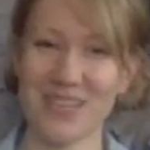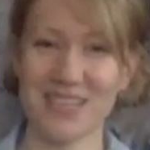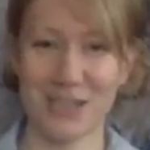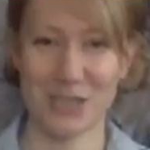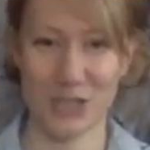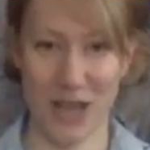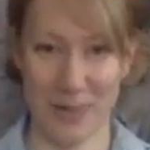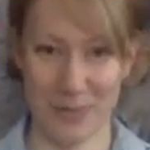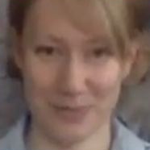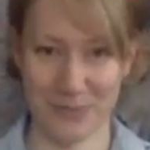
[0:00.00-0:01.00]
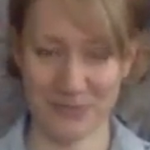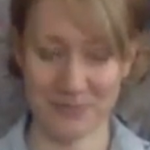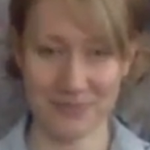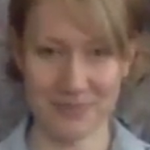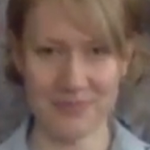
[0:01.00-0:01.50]
the shape.
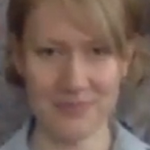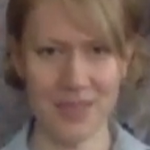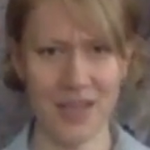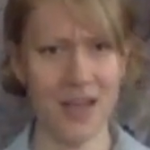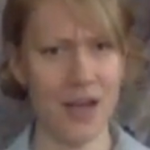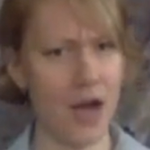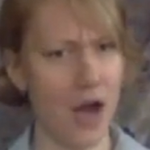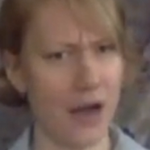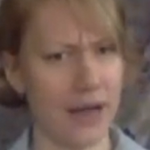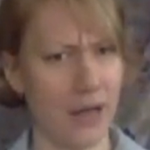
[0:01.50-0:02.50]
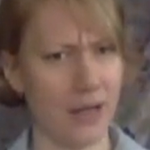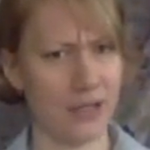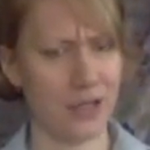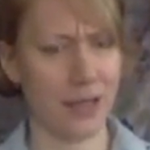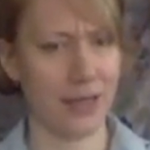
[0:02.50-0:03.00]
All right, now
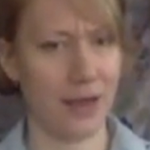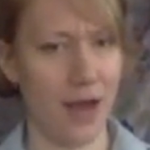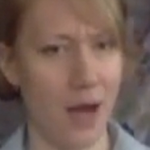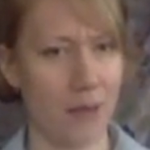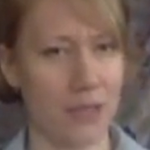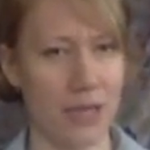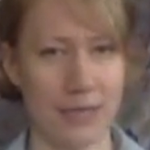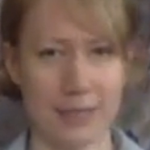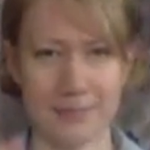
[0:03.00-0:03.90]
let's look at that object.